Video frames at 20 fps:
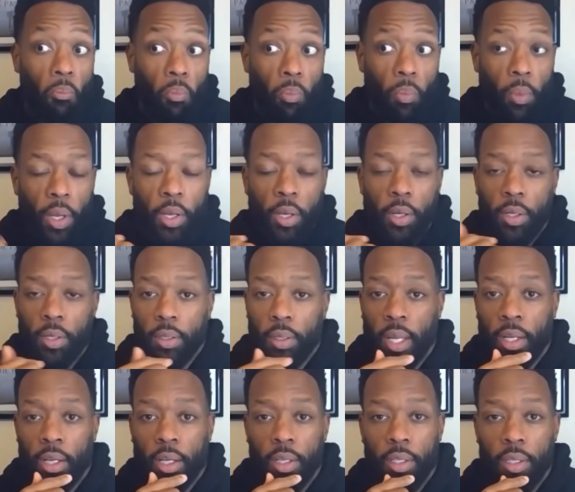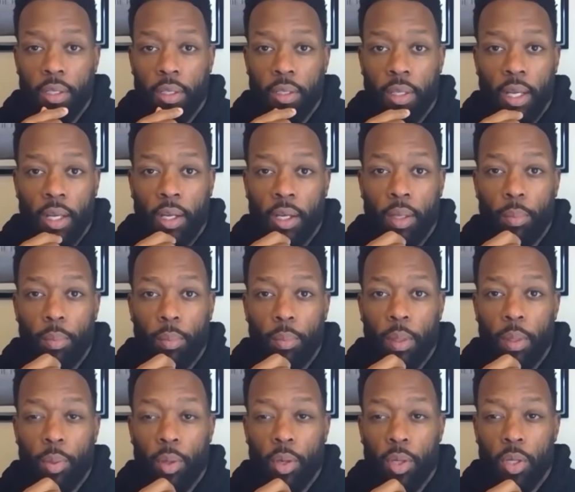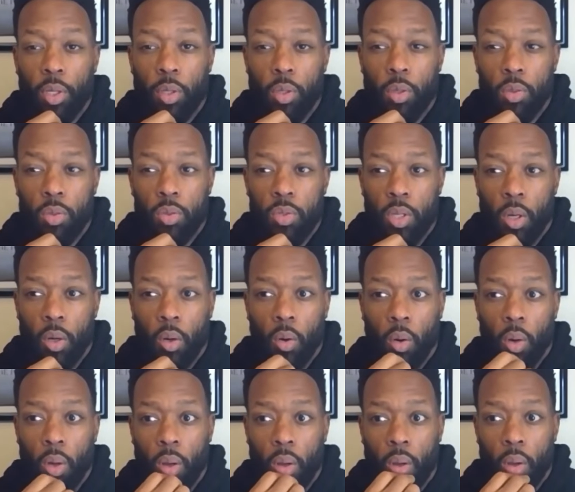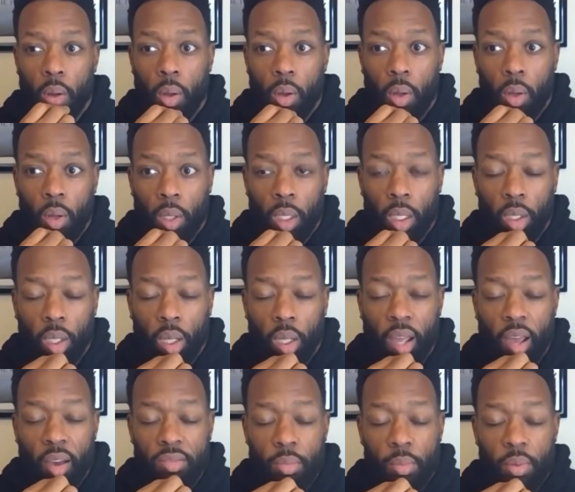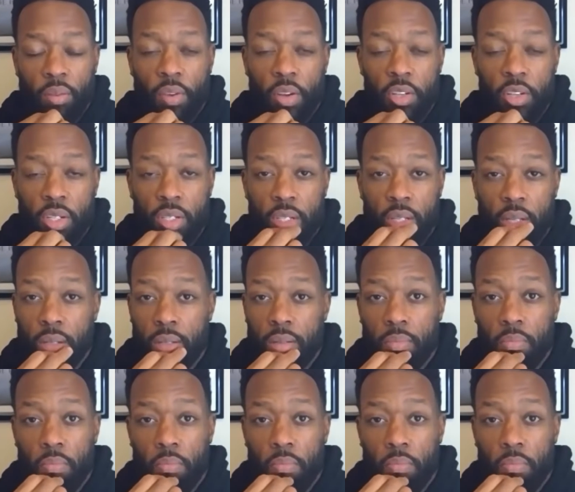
they couldn't beat Purdue. So clearly they have some deficiencies.